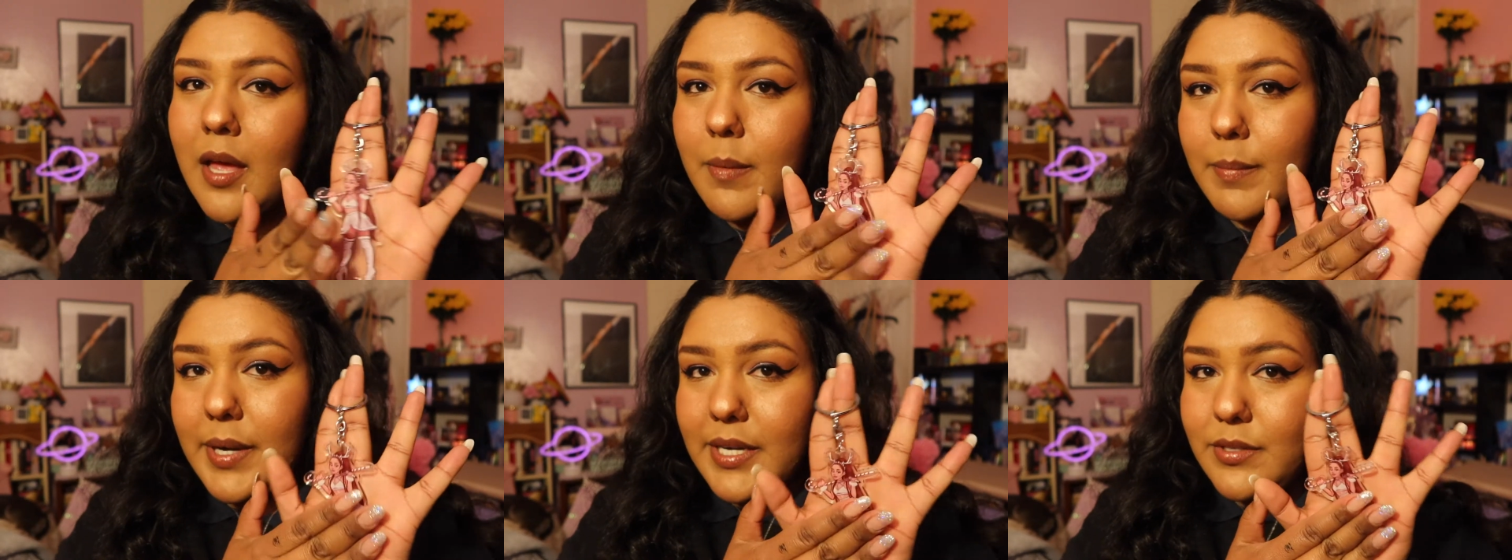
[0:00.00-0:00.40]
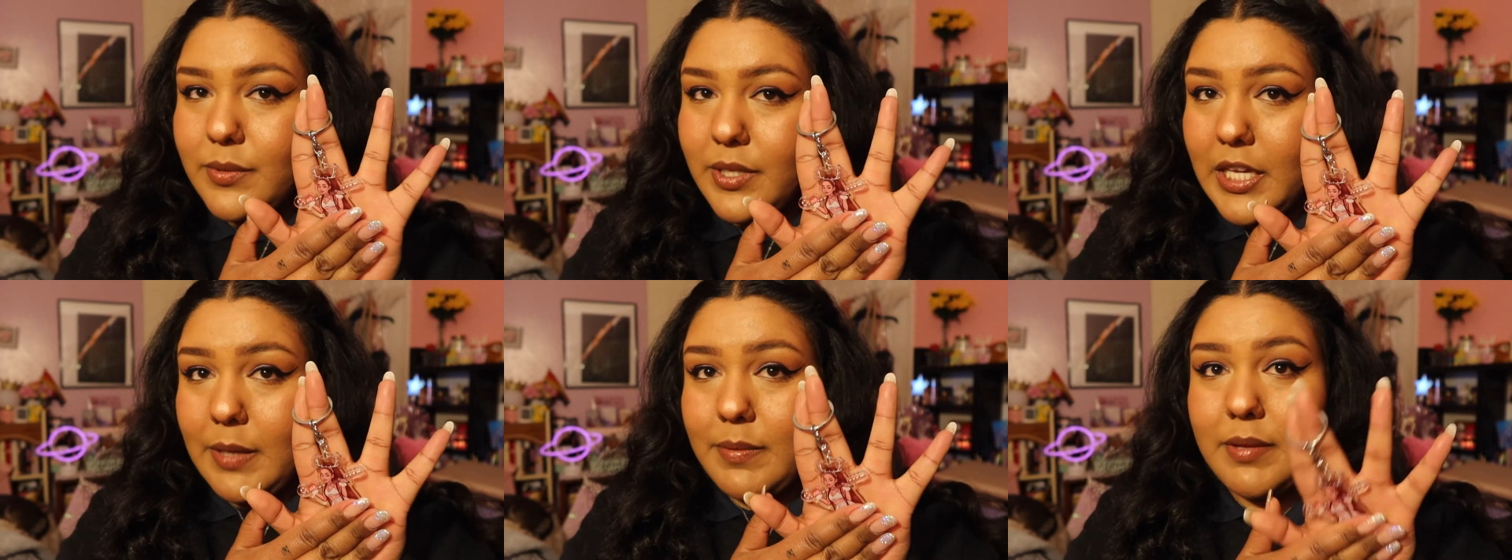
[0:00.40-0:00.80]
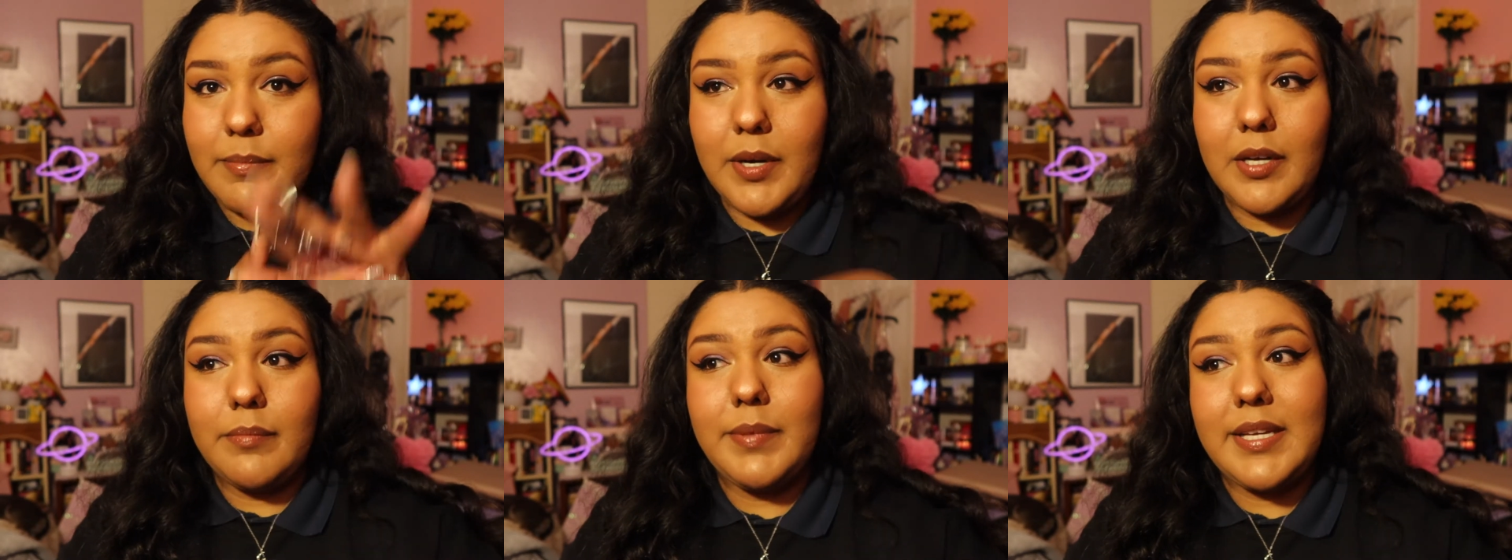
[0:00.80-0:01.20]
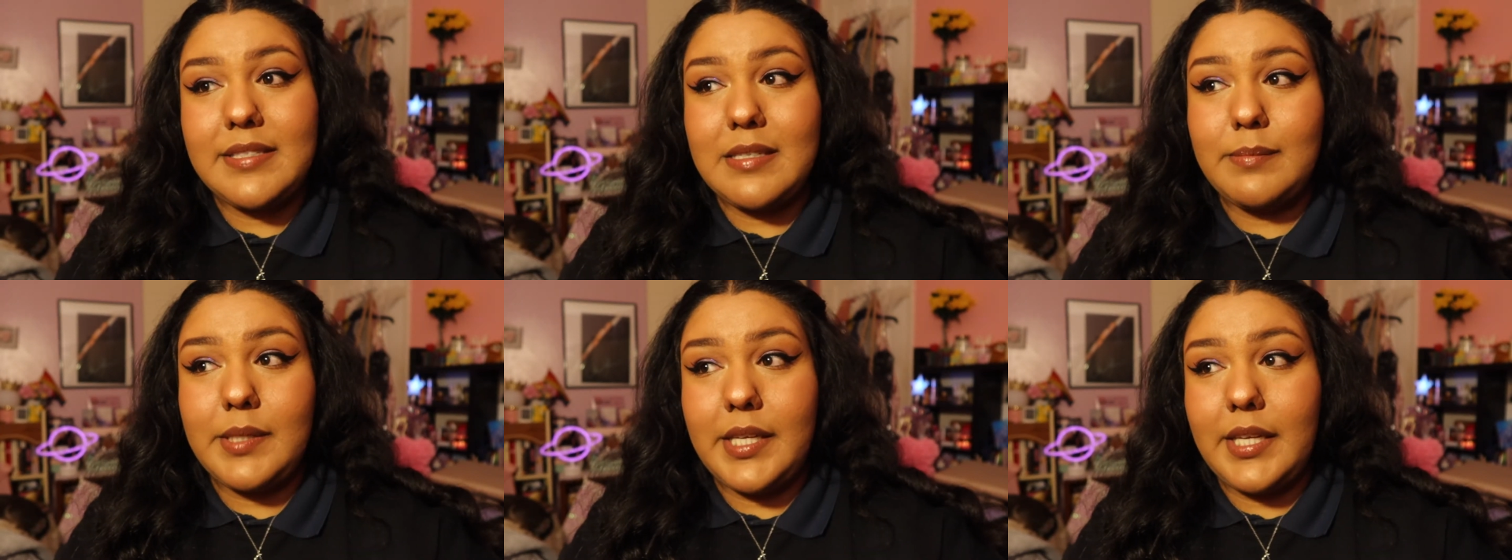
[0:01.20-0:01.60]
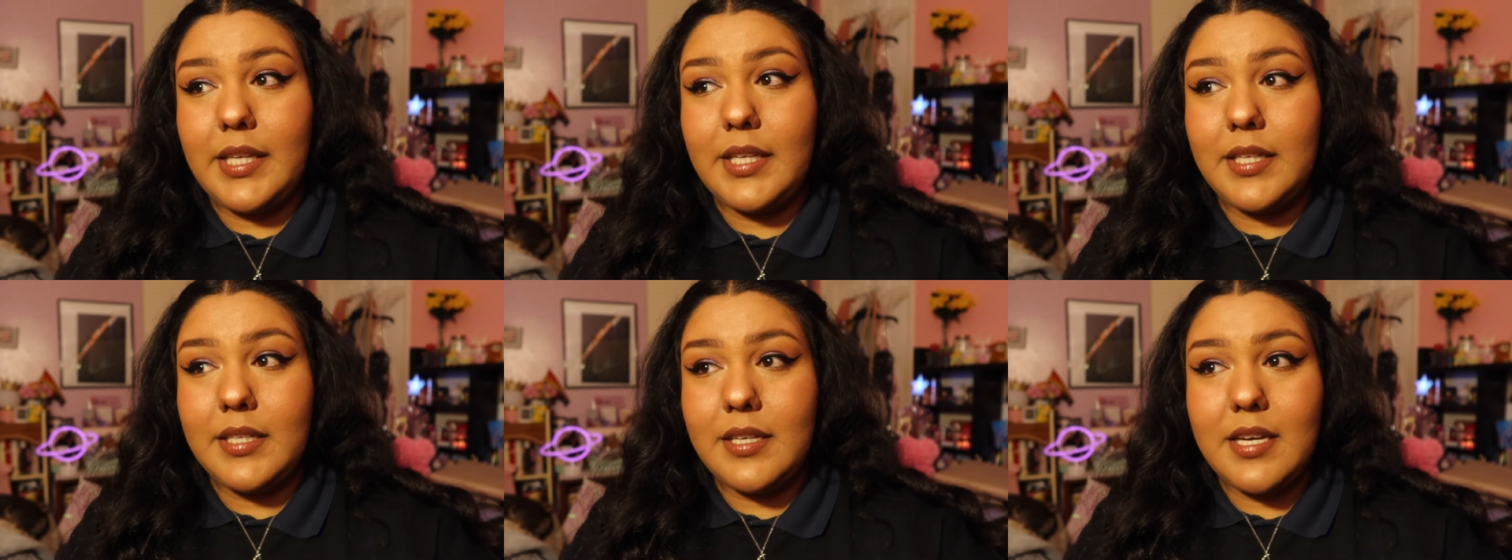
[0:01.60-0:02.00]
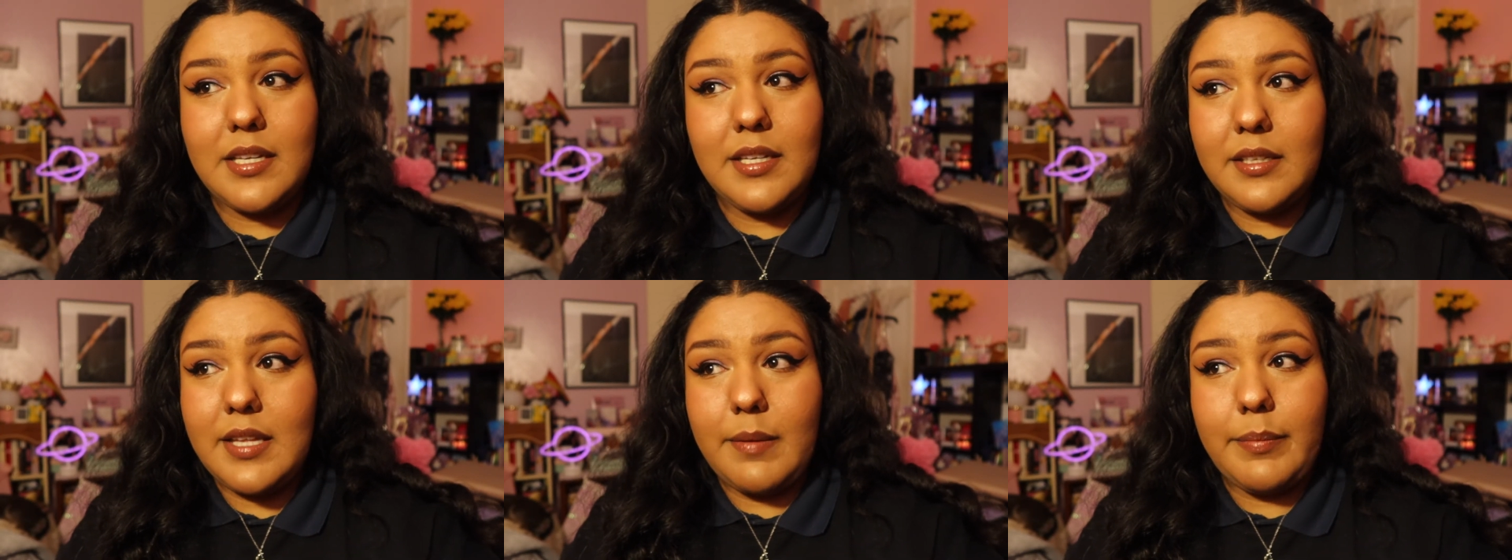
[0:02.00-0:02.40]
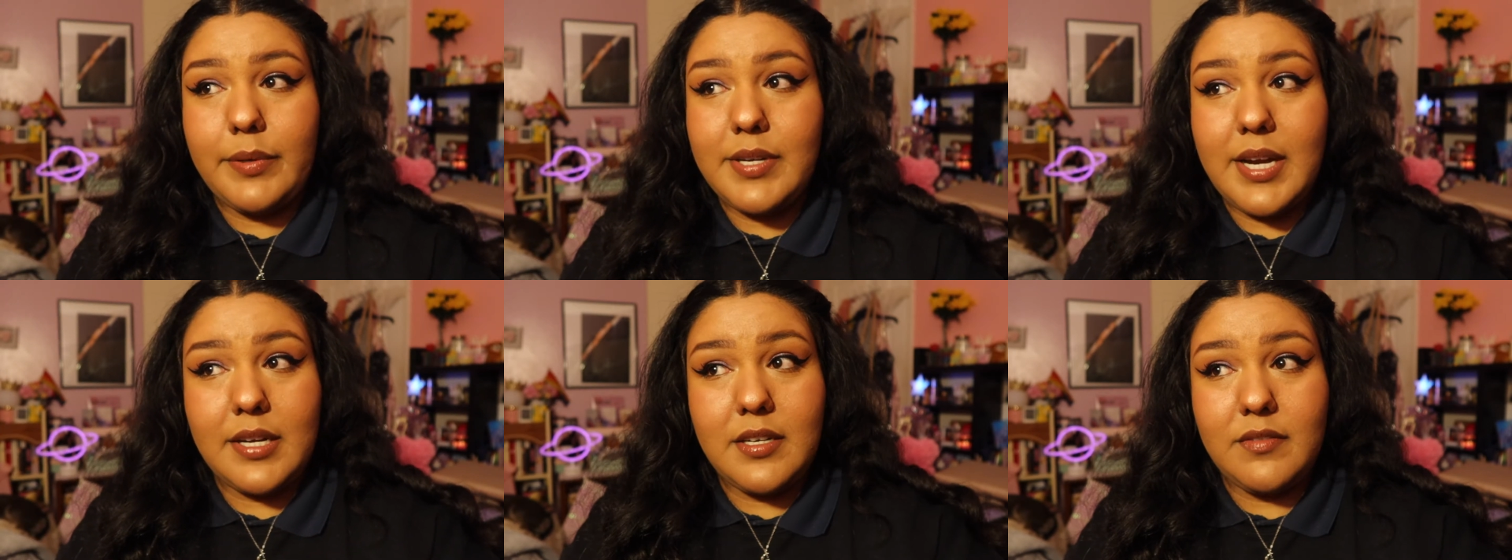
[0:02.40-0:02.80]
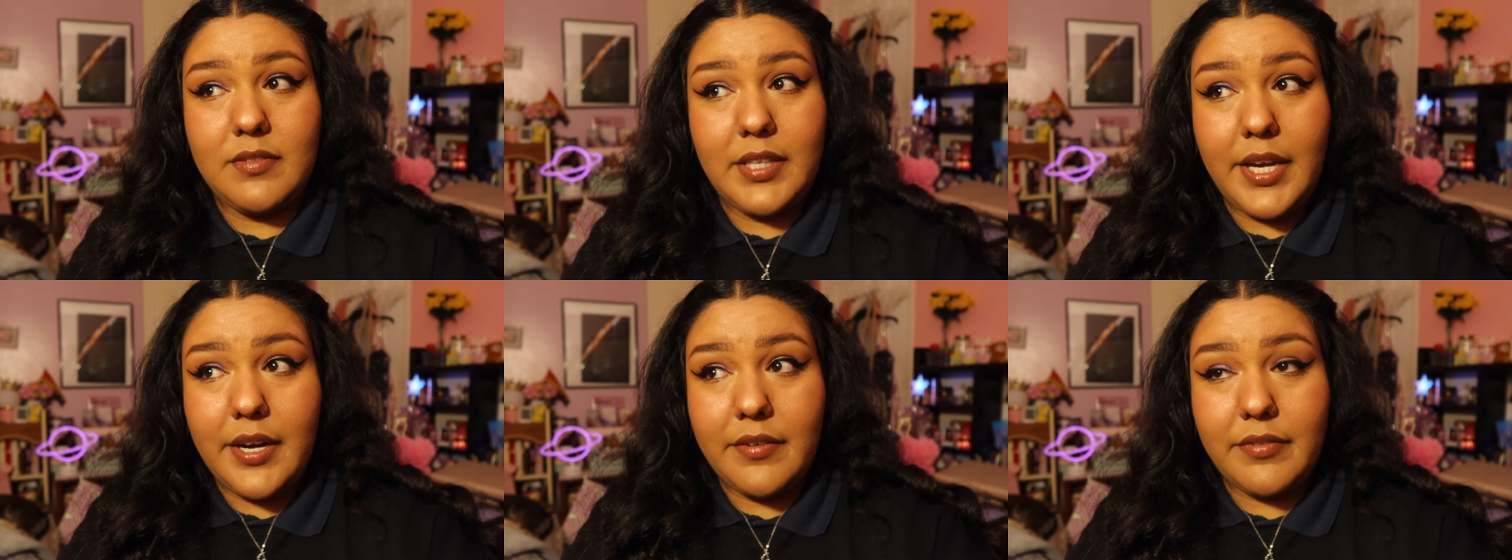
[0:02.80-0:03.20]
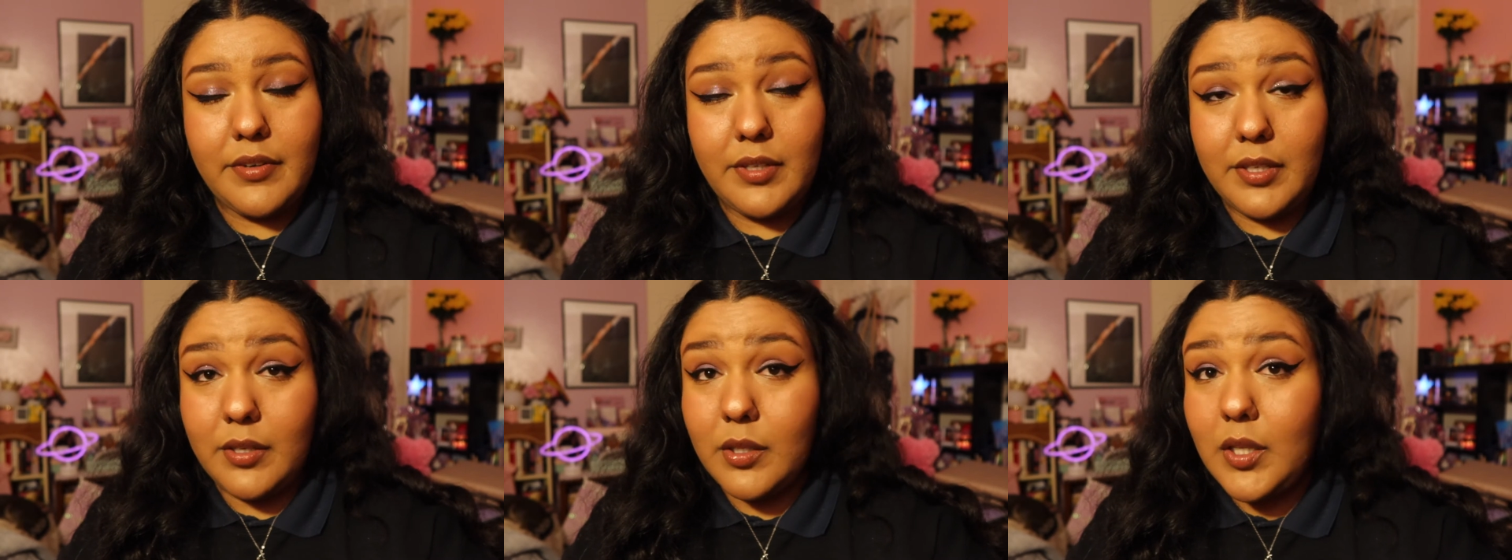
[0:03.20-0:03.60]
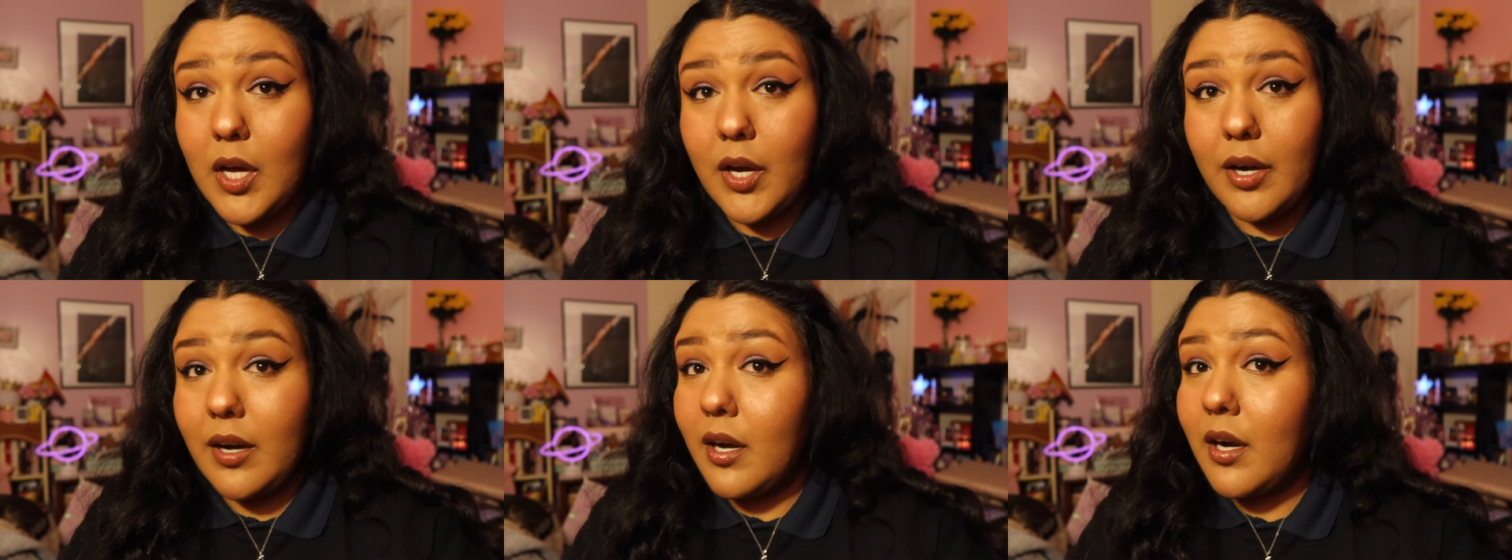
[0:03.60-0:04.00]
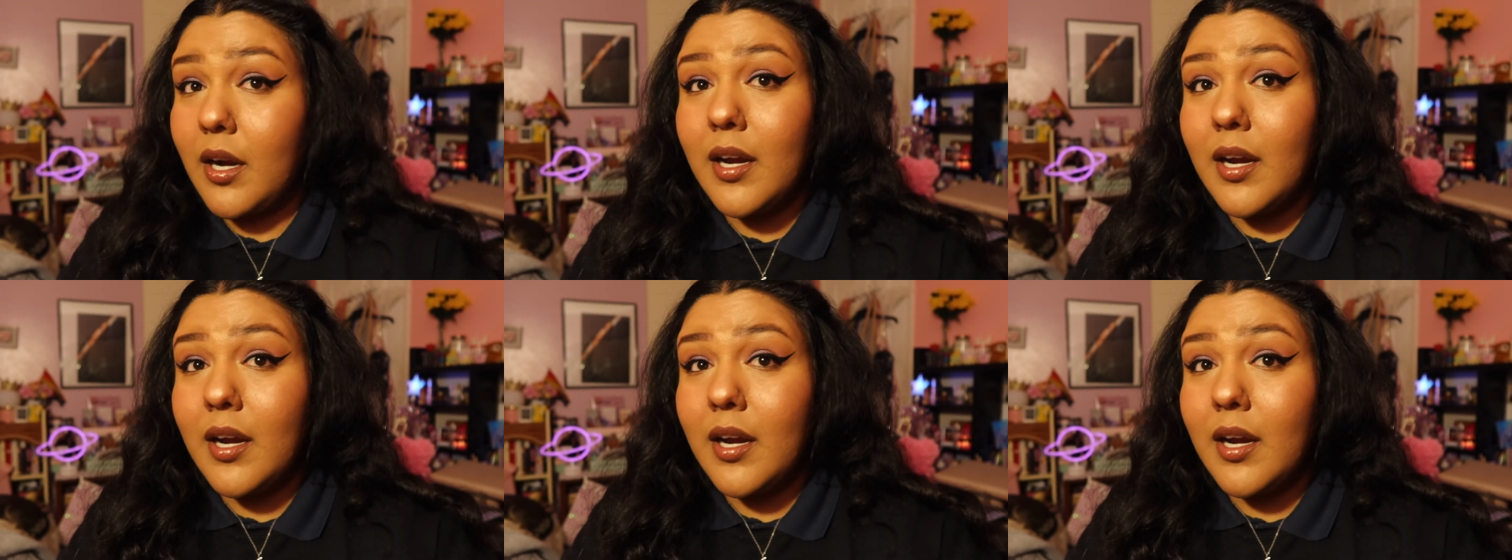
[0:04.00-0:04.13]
But I do keep them on because I'm like, I need that protective layer for a little longer.